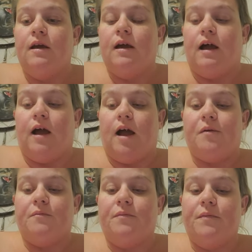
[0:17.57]

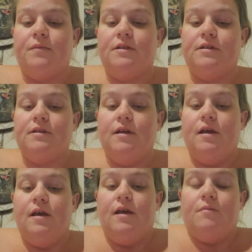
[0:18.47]
Um,
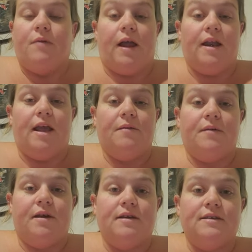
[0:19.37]
my name
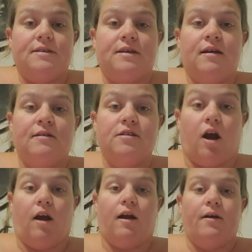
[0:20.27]
is
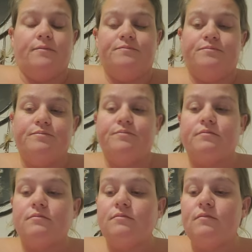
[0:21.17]
Tara
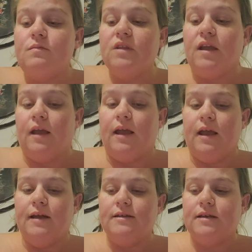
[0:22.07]

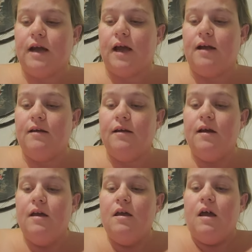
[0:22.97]
and uh,
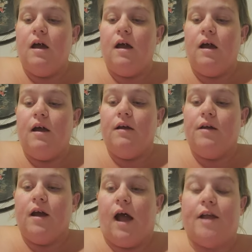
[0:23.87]

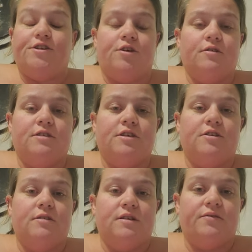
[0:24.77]
I chose to
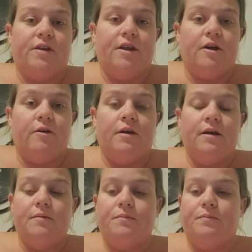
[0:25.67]
do this video
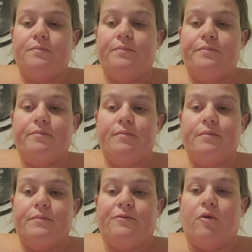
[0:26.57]

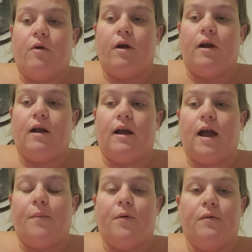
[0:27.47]
for a
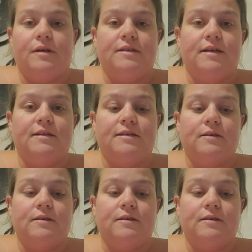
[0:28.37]
couple reasons.